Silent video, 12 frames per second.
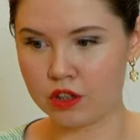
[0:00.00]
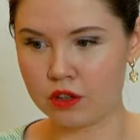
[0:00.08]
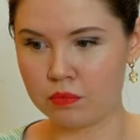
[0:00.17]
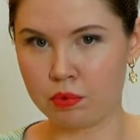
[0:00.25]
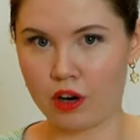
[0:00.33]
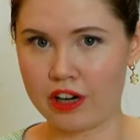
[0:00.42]

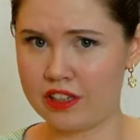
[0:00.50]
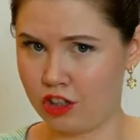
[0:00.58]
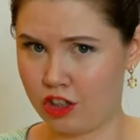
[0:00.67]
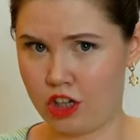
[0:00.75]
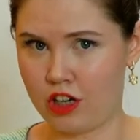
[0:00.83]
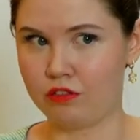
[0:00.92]
bright and
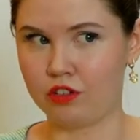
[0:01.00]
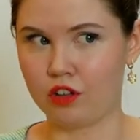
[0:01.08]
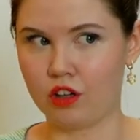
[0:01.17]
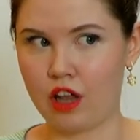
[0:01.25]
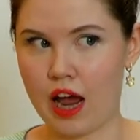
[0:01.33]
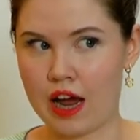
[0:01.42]

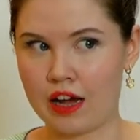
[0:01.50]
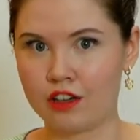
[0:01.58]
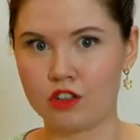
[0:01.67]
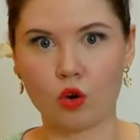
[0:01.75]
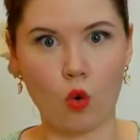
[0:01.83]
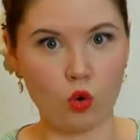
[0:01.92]
cheerful and
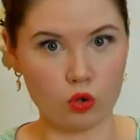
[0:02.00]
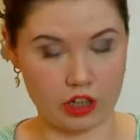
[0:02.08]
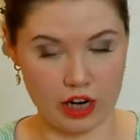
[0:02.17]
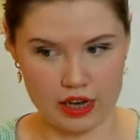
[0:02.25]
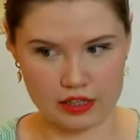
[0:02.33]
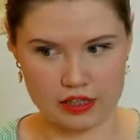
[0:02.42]
all the
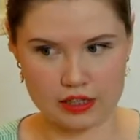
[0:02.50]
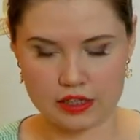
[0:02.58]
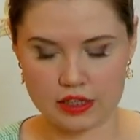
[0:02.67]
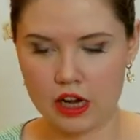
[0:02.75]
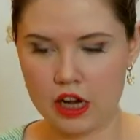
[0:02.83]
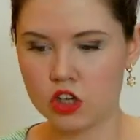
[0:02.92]
colours.
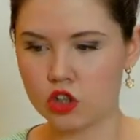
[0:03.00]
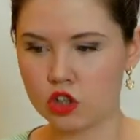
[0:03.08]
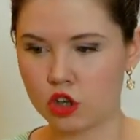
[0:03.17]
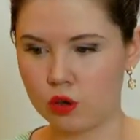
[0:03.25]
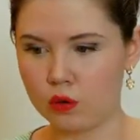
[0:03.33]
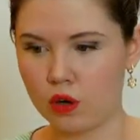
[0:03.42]

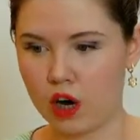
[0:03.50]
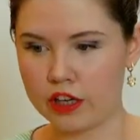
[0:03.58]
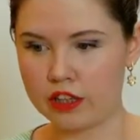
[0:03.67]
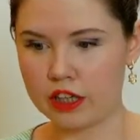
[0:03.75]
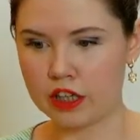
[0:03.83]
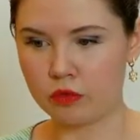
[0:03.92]
So I
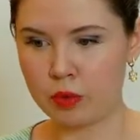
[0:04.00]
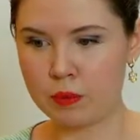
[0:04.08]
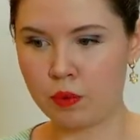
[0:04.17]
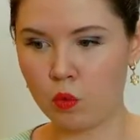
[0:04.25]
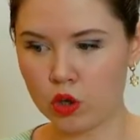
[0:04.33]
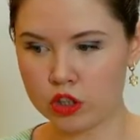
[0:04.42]
think if people
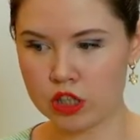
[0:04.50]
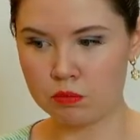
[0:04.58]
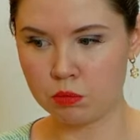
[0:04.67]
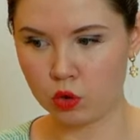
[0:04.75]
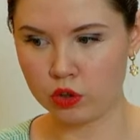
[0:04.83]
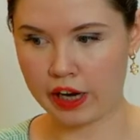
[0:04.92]
wanted
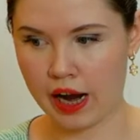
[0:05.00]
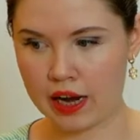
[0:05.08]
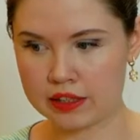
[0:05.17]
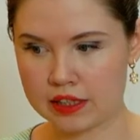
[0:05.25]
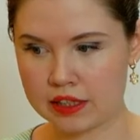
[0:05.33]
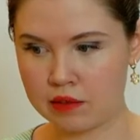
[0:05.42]
morning
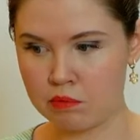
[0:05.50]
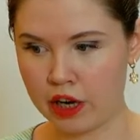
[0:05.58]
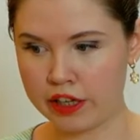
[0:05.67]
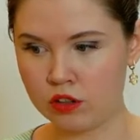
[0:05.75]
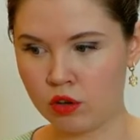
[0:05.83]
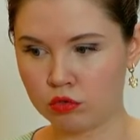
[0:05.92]
hats, they might
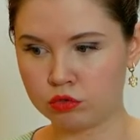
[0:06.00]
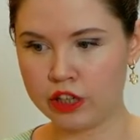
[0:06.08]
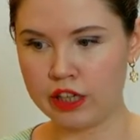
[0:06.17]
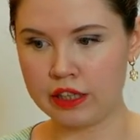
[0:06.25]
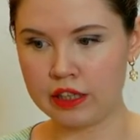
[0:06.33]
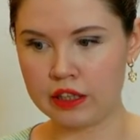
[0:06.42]
not
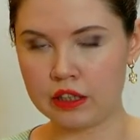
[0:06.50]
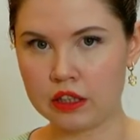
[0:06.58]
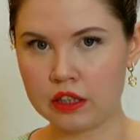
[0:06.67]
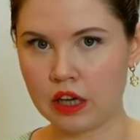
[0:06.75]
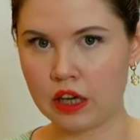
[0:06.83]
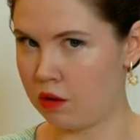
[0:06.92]
really
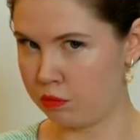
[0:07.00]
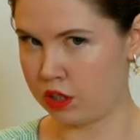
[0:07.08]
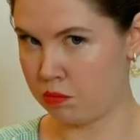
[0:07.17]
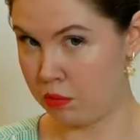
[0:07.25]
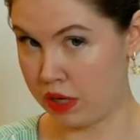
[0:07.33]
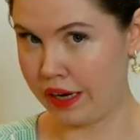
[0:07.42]
come to
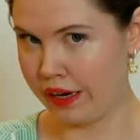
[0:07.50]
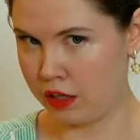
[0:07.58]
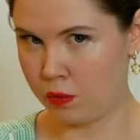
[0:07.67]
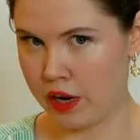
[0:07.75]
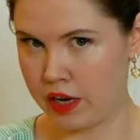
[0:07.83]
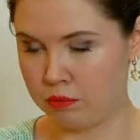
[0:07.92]
me
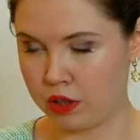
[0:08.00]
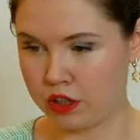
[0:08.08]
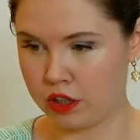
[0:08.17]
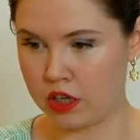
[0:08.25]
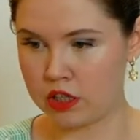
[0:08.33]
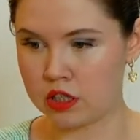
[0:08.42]
anyway,
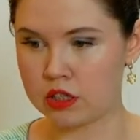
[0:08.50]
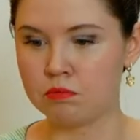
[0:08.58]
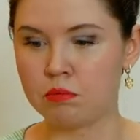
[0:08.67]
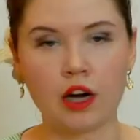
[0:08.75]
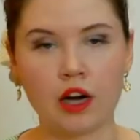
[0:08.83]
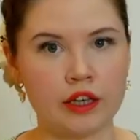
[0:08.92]
because
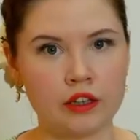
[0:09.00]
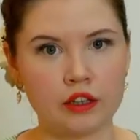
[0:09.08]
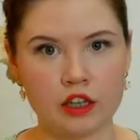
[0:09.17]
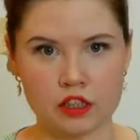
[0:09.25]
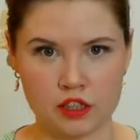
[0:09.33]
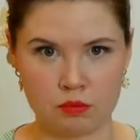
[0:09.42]
my
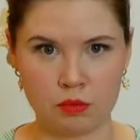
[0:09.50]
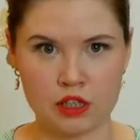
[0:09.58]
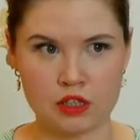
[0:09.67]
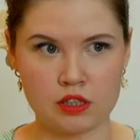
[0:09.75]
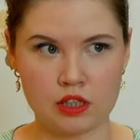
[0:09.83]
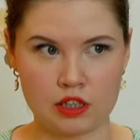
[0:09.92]
customers
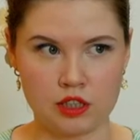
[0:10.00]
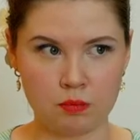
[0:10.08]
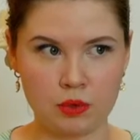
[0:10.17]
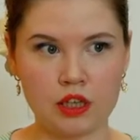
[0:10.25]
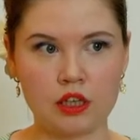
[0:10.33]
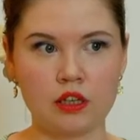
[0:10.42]
tend to
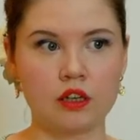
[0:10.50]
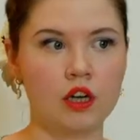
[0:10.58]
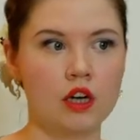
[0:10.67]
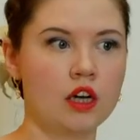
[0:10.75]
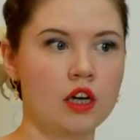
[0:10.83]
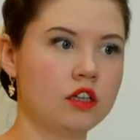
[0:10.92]
be
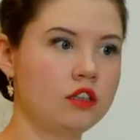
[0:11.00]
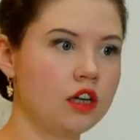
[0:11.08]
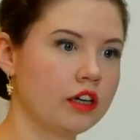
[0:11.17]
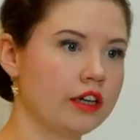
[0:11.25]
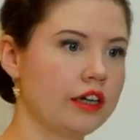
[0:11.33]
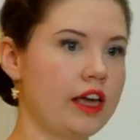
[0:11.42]

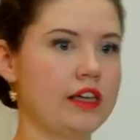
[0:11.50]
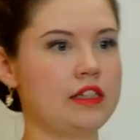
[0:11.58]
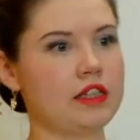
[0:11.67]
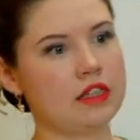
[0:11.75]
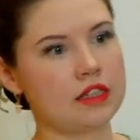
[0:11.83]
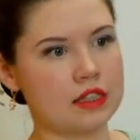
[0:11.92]
younger
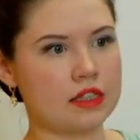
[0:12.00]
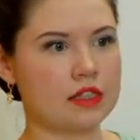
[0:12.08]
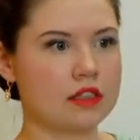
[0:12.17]
ladies,